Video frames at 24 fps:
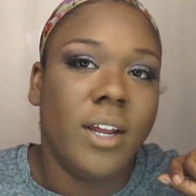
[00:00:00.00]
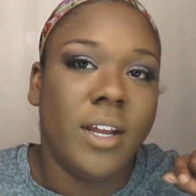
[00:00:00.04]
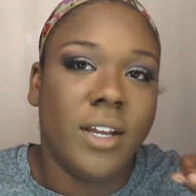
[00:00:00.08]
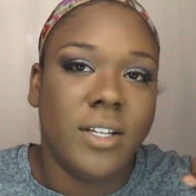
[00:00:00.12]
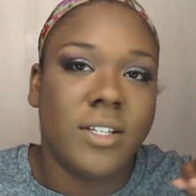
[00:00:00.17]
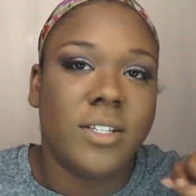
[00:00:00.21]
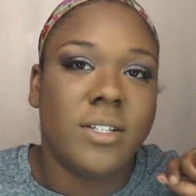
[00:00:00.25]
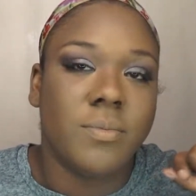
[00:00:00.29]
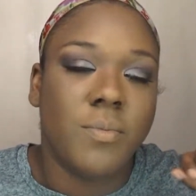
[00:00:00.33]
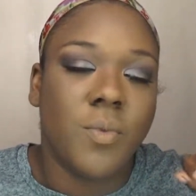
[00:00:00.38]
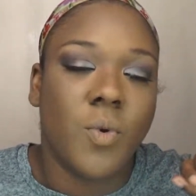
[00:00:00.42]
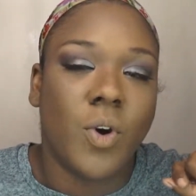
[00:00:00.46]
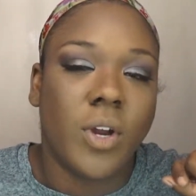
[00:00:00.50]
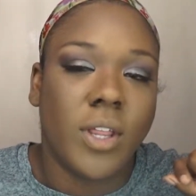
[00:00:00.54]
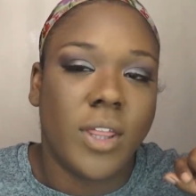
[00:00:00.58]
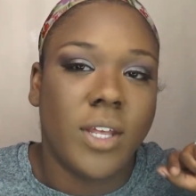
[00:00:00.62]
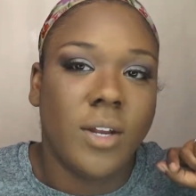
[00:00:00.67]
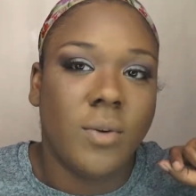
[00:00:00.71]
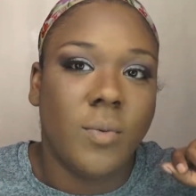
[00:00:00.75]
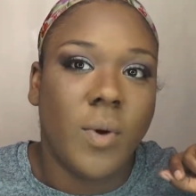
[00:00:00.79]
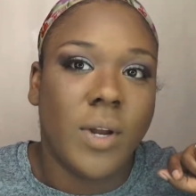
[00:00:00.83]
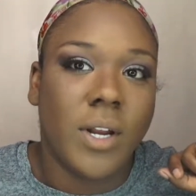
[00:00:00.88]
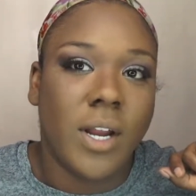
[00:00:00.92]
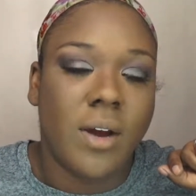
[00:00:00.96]
It's more
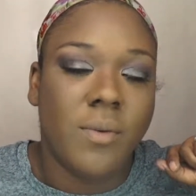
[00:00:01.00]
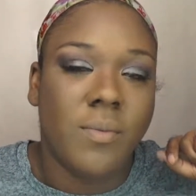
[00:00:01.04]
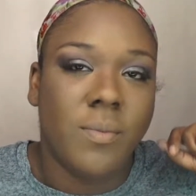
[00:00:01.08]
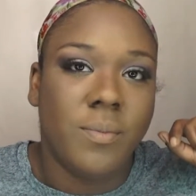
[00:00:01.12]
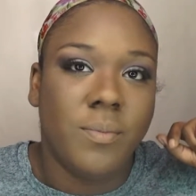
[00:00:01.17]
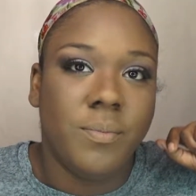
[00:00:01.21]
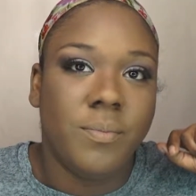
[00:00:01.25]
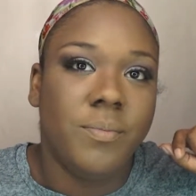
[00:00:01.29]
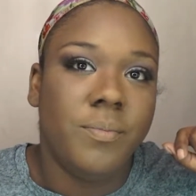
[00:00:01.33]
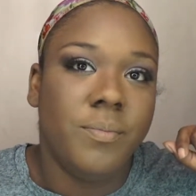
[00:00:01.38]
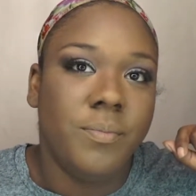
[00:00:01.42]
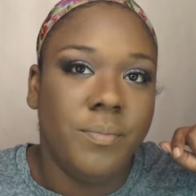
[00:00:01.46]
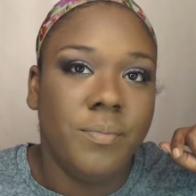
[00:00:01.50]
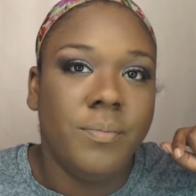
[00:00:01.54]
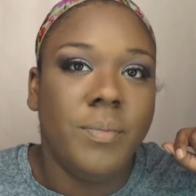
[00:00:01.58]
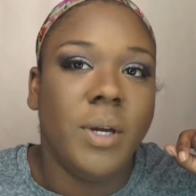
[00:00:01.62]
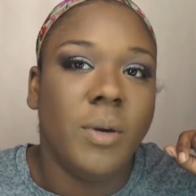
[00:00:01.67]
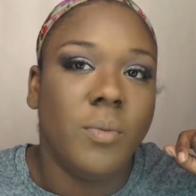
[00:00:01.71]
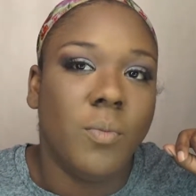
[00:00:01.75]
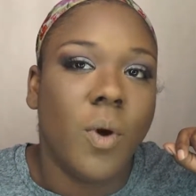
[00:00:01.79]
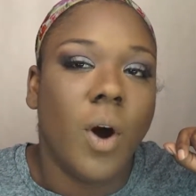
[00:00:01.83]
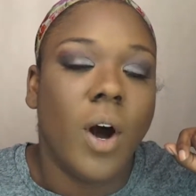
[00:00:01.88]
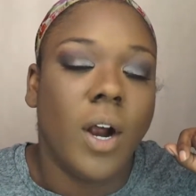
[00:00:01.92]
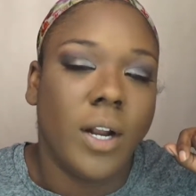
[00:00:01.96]
than what I
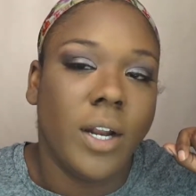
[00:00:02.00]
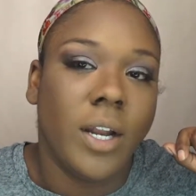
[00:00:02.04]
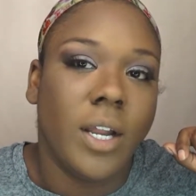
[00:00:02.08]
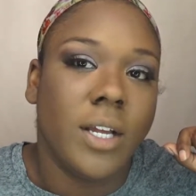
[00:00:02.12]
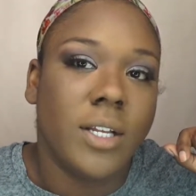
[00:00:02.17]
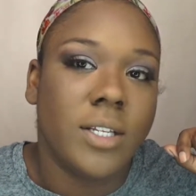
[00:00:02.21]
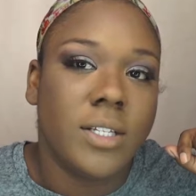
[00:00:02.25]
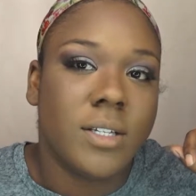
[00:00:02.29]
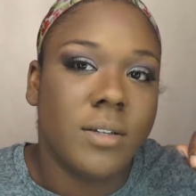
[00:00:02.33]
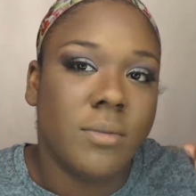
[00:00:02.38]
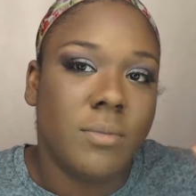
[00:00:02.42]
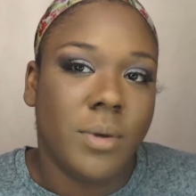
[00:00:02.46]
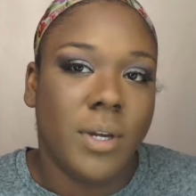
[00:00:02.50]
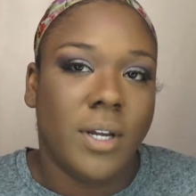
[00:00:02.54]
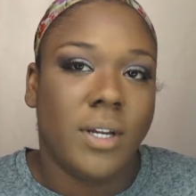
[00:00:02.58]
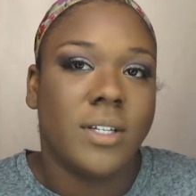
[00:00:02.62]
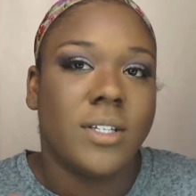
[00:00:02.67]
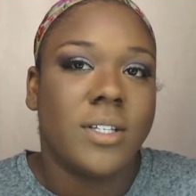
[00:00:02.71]
be wanting it to be.